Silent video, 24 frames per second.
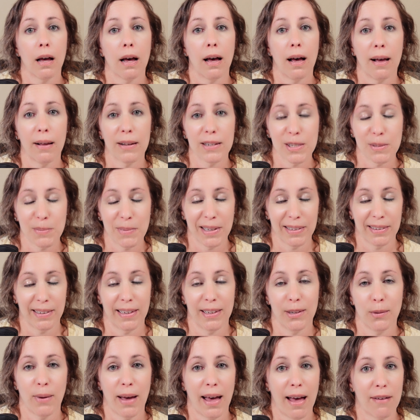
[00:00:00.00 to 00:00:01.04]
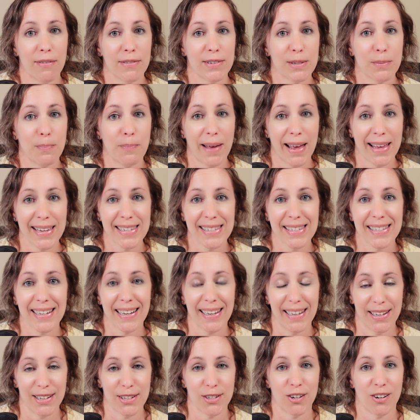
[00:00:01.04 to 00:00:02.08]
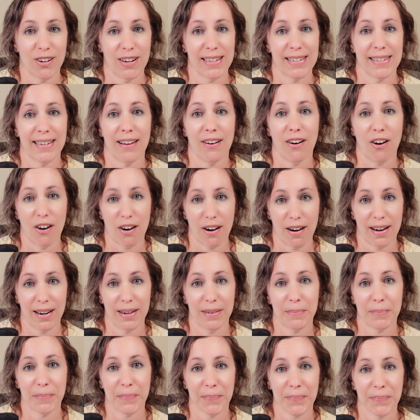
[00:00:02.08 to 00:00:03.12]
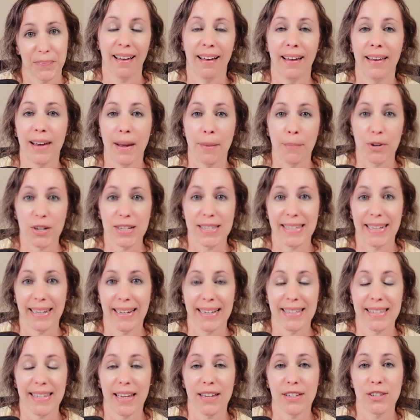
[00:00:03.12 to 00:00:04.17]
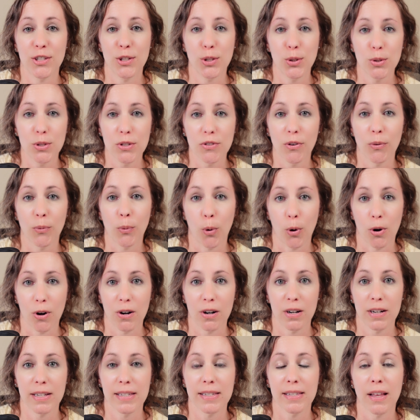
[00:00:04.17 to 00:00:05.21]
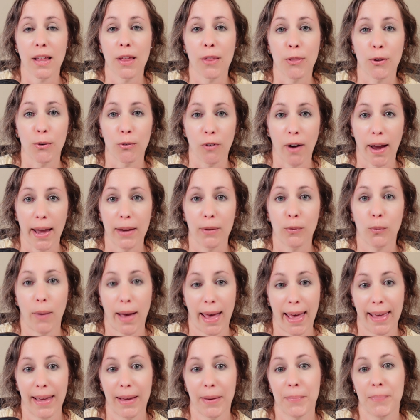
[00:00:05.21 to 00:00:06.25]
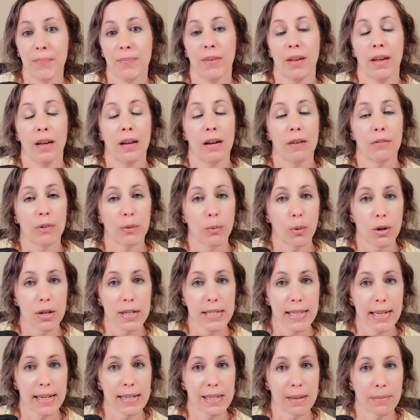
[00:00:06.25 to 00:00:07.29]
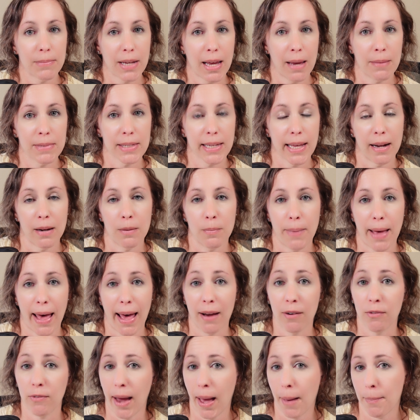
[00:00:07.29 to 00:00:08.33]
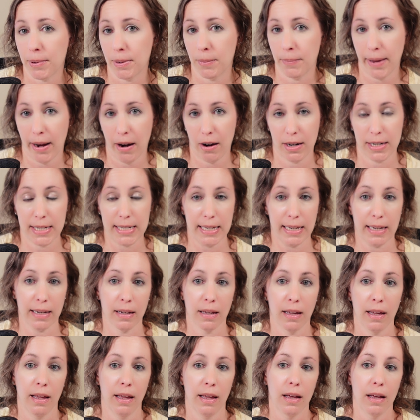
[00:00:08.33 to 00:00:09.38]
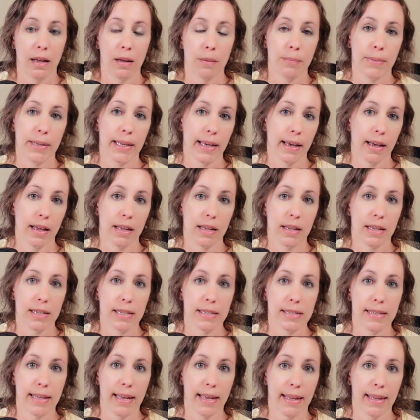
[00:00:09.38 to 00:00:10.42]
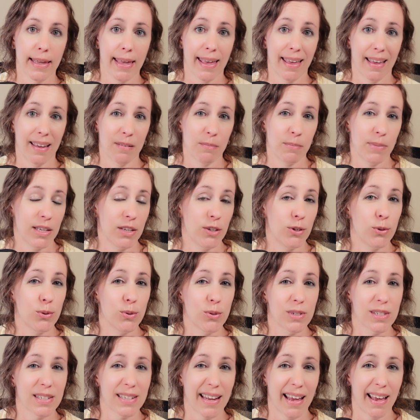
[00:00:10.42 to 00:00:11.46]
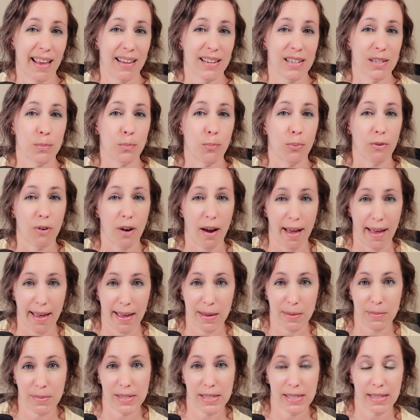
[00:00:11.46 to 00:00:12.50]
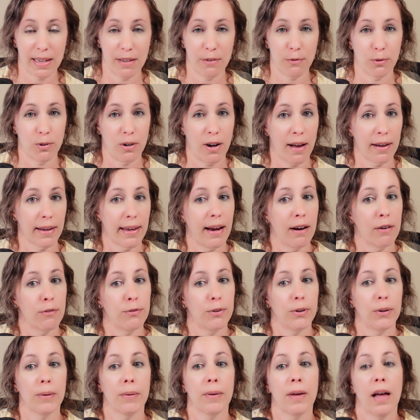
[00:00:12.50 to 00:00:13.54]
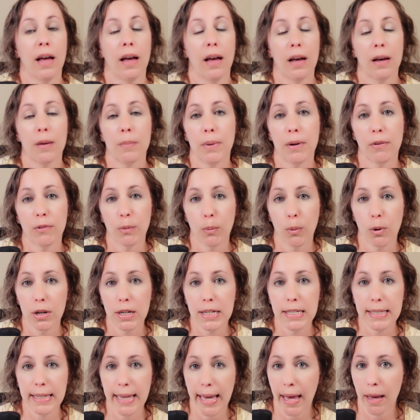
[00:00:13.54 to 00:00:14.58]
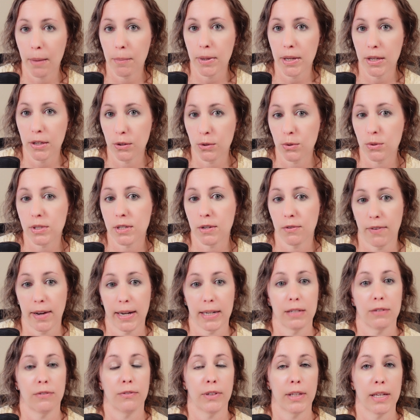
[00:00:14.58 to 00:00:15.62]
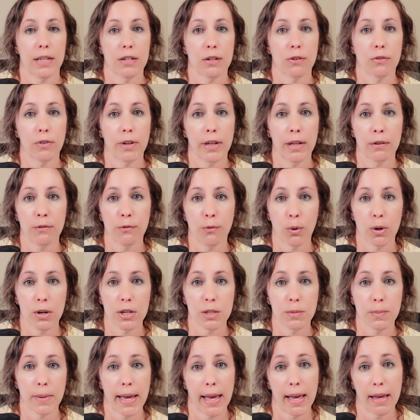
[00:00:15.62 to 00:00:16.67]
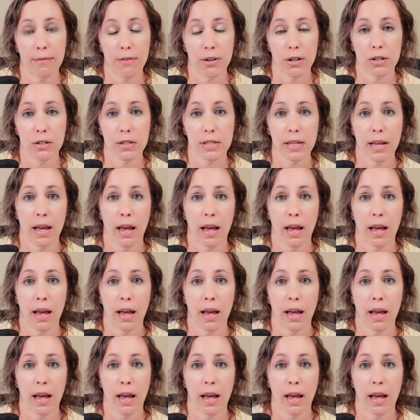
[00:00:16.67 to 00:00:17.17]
ultimately you have his best interests at heart. Number 6 is use rewards the right way. Rewards can sometimes get a bad rap in parenting because they can be used as bribes if we're not careful. But rewards can be used effectively to reinforce behaviors